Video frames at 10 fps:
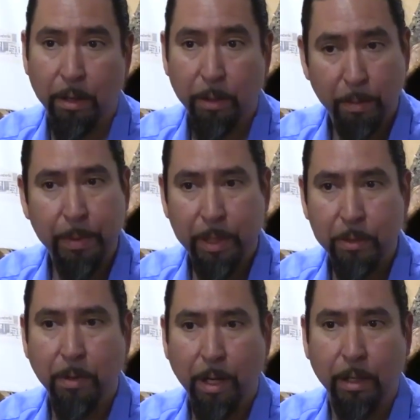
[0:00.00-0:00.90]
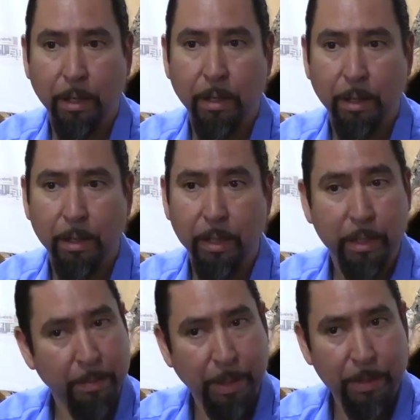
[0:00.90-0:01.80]
Europeans walk.
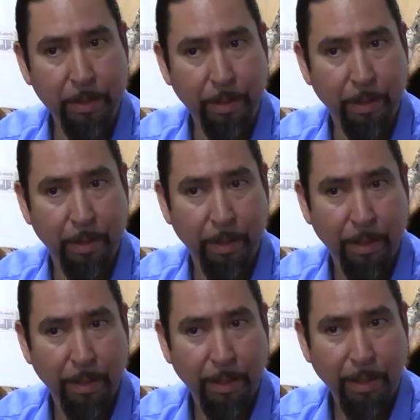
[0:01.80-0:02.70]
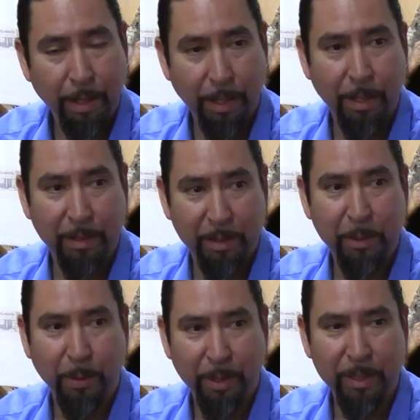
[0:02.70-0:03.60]
It's amazing. The
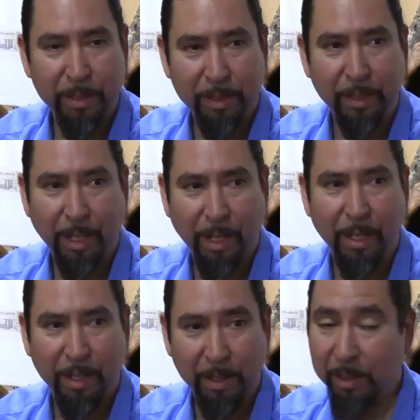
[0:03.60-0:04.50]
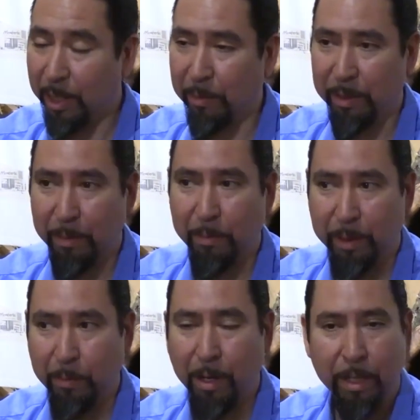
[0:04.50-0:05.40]
tourists, they
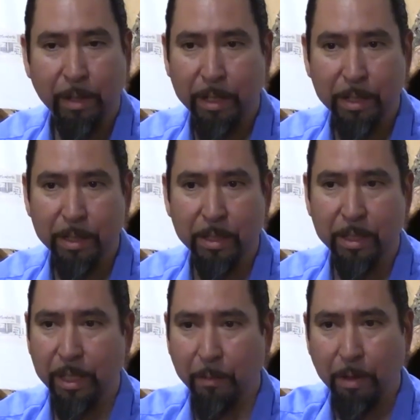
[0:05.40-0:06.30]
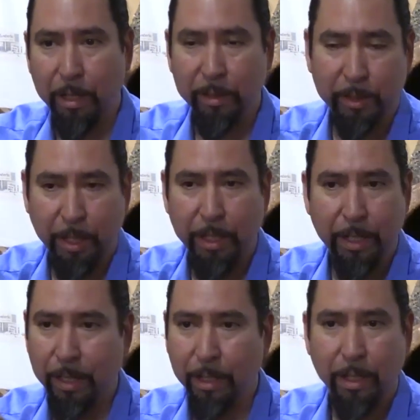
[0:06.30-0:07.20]
walk great distance and they'll walk straight
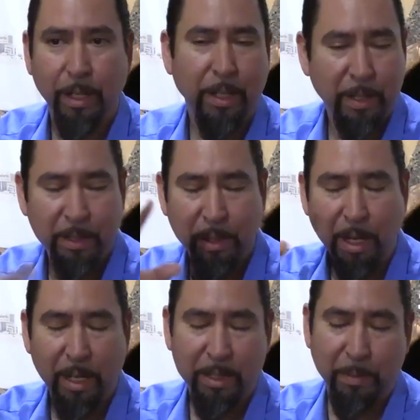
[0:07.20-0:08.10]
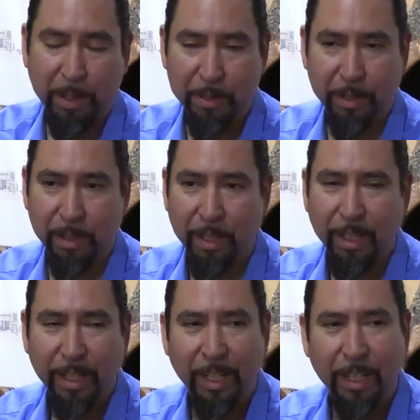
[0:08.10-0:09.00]
here. It's amazing,
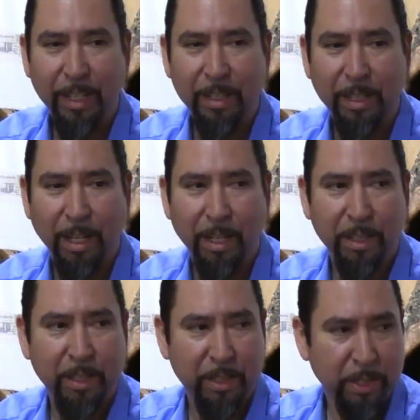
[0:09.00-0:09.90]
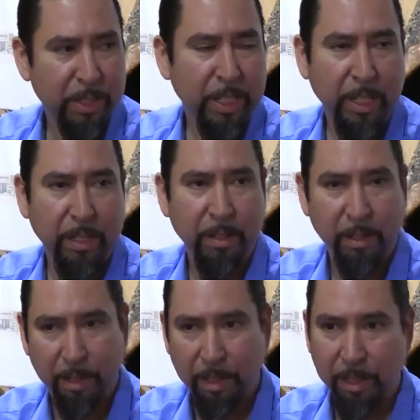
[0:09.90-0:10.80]
and to see
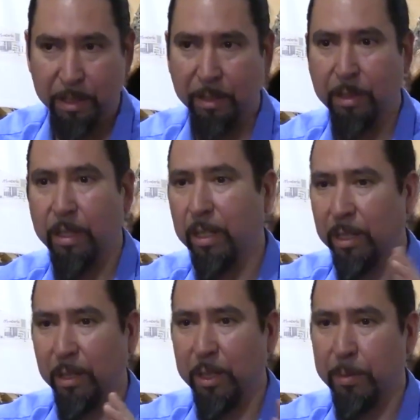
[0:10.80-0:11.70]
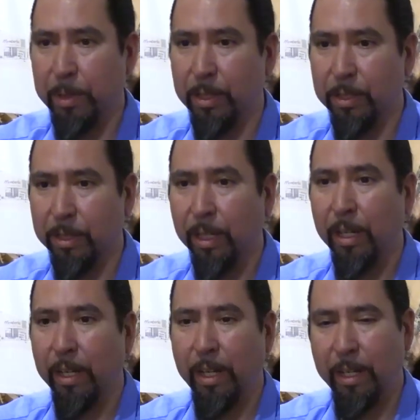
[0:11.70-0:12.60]
and to learn and experience.
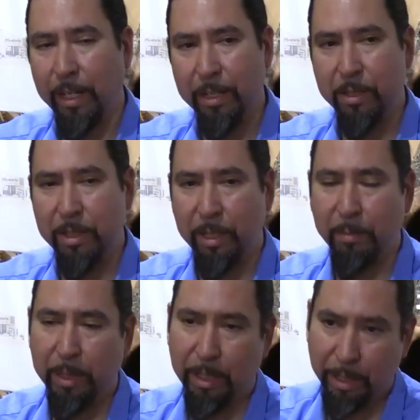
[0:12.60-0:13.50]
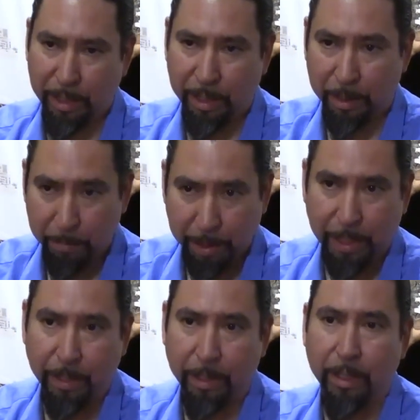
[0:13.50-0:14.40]
And they get to see me in a
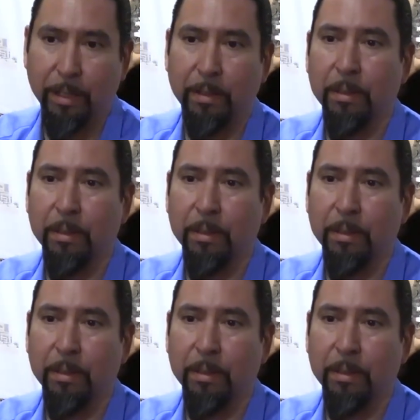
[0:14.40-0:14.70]
regalia,